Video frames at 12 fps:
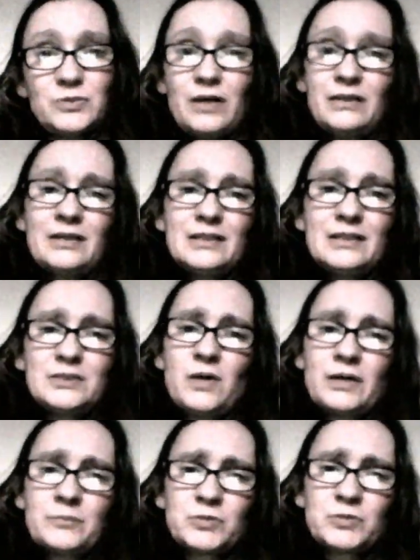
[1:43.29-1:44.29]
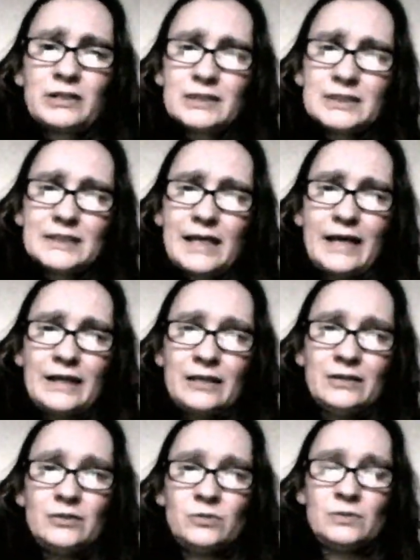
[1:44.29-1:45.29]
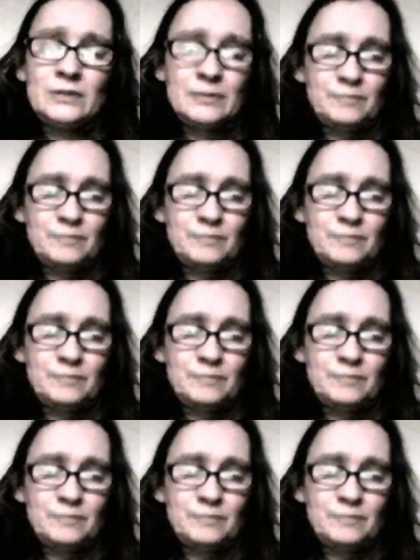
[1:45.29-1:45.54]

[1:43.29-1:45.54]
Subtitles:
what I'm trying to say, you know.